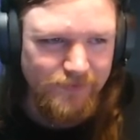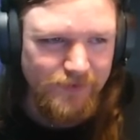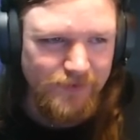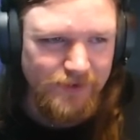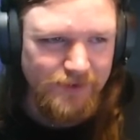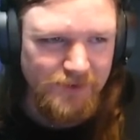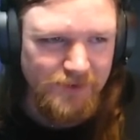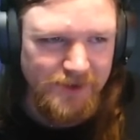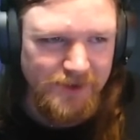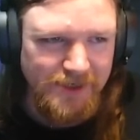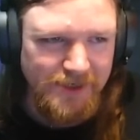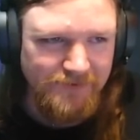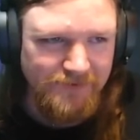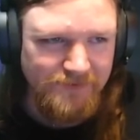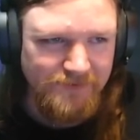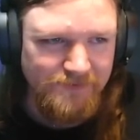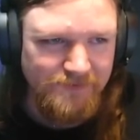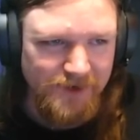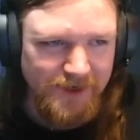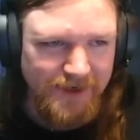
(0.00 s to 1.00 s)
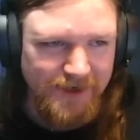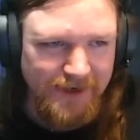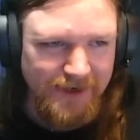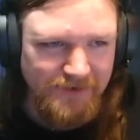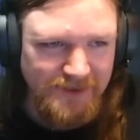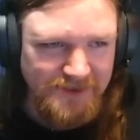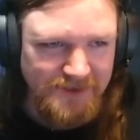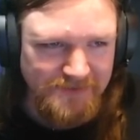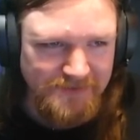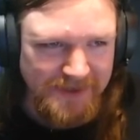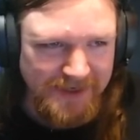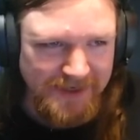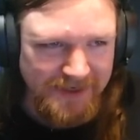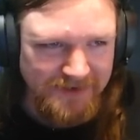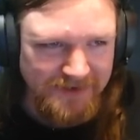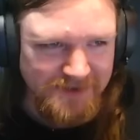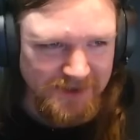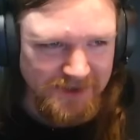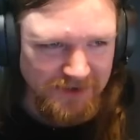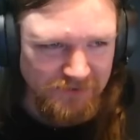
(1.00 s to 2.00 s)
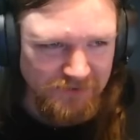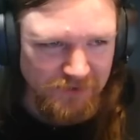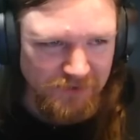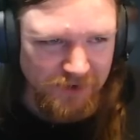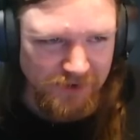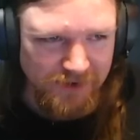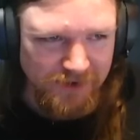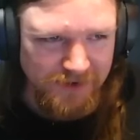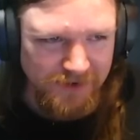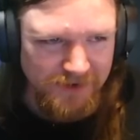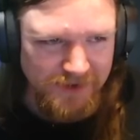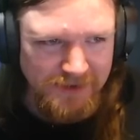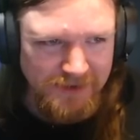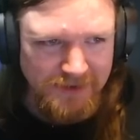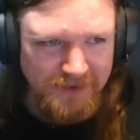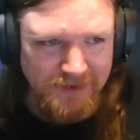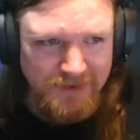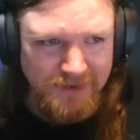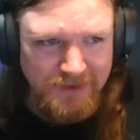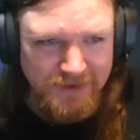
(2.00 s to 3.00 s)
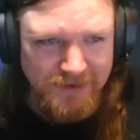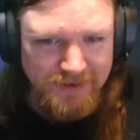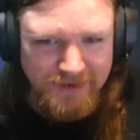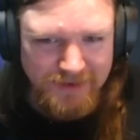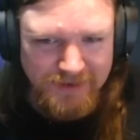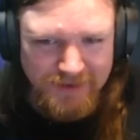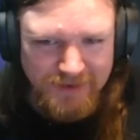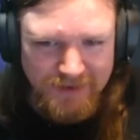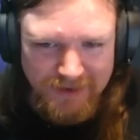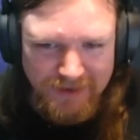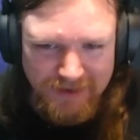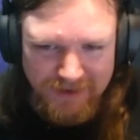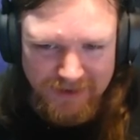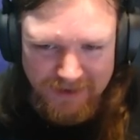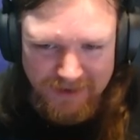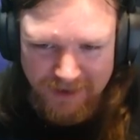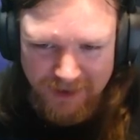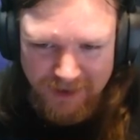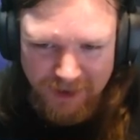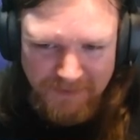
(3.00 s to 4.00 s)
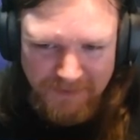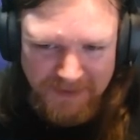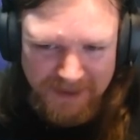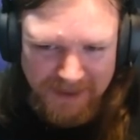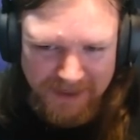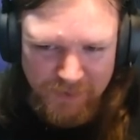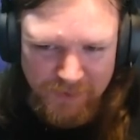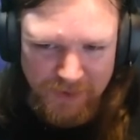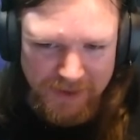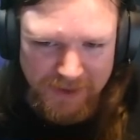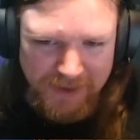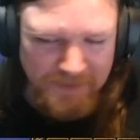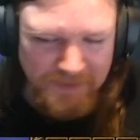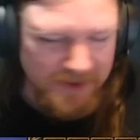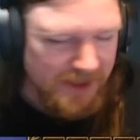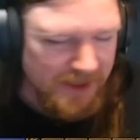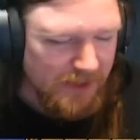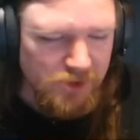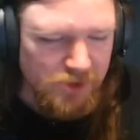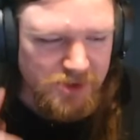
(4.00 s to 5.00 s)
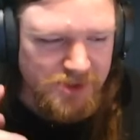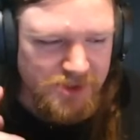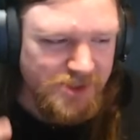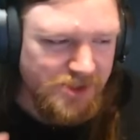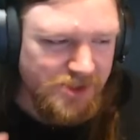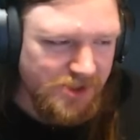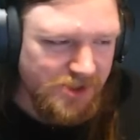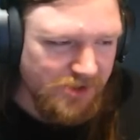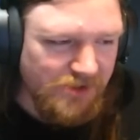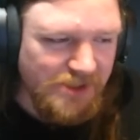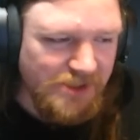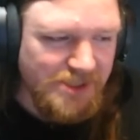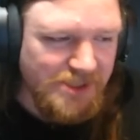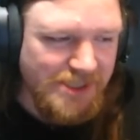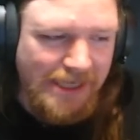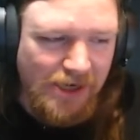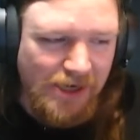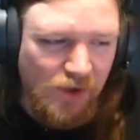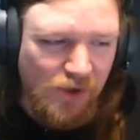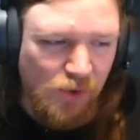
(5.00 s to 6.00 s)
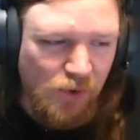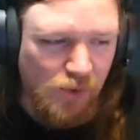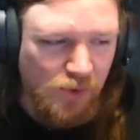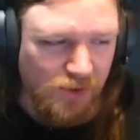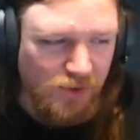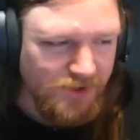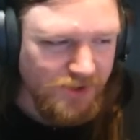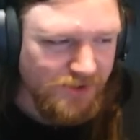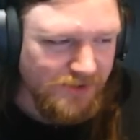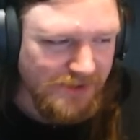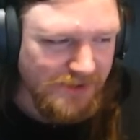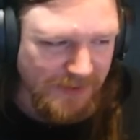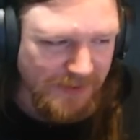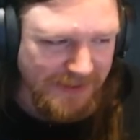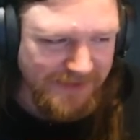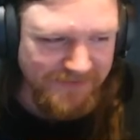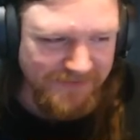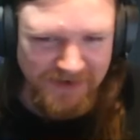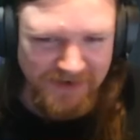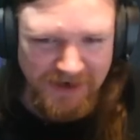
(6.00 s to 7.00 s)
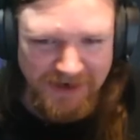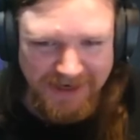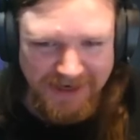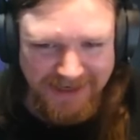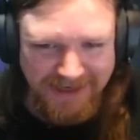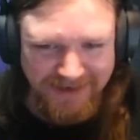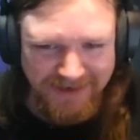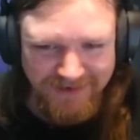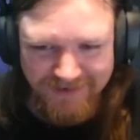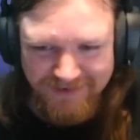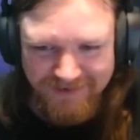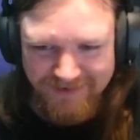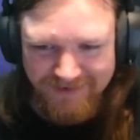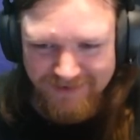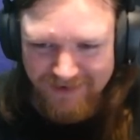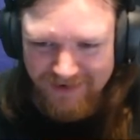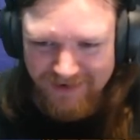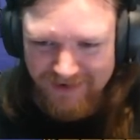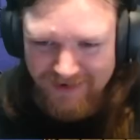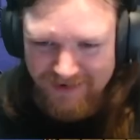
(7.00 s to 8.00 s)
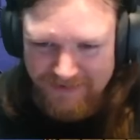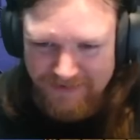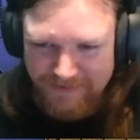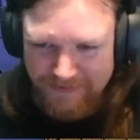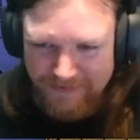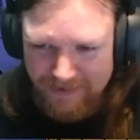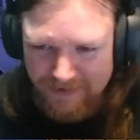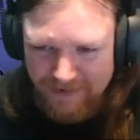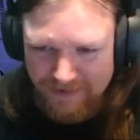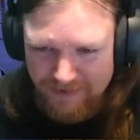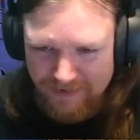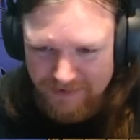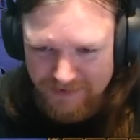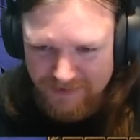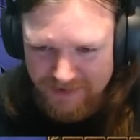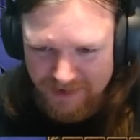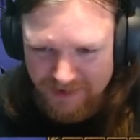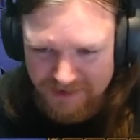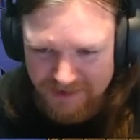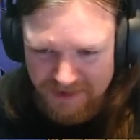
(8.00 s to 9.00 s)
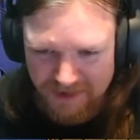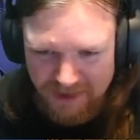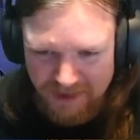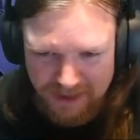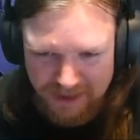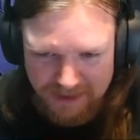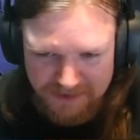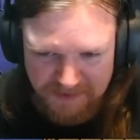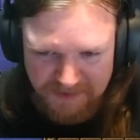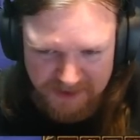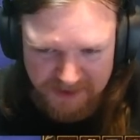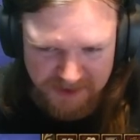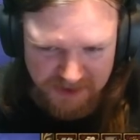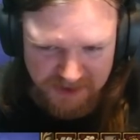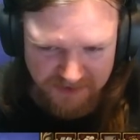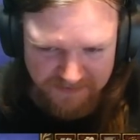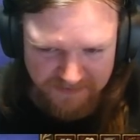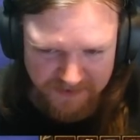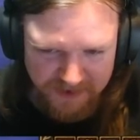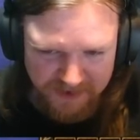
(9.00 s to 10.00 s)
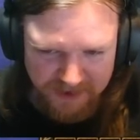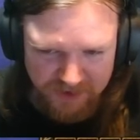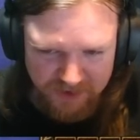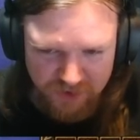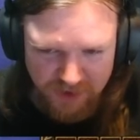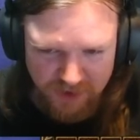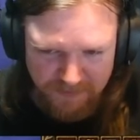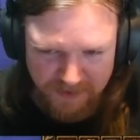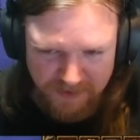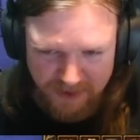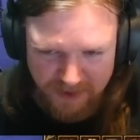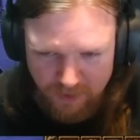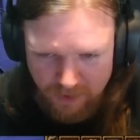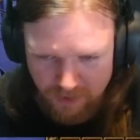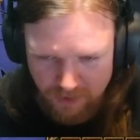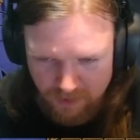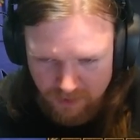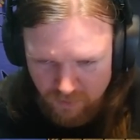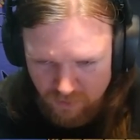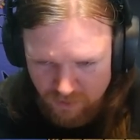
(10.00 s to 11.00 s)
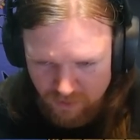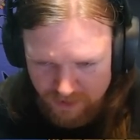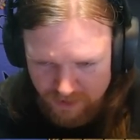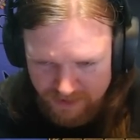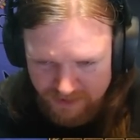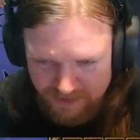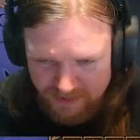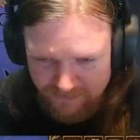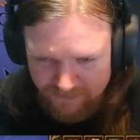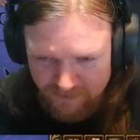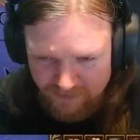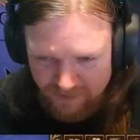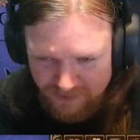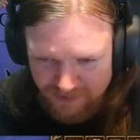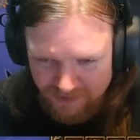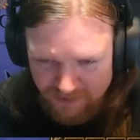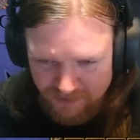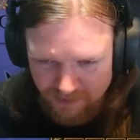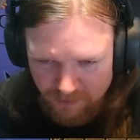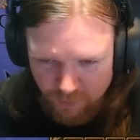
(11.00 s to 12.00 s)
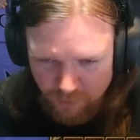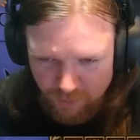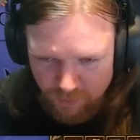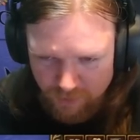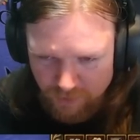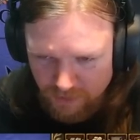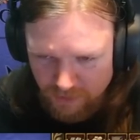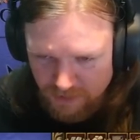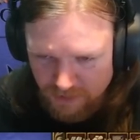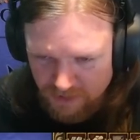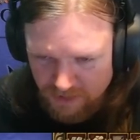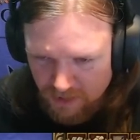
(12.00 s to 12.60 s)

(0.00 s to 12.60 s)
My, my heavies are being sunk rather alarmingly quickly, but they were seriously old, so it's fine. Tuscany gets pissed off, but I get trade power, or I get dev costs and local goods.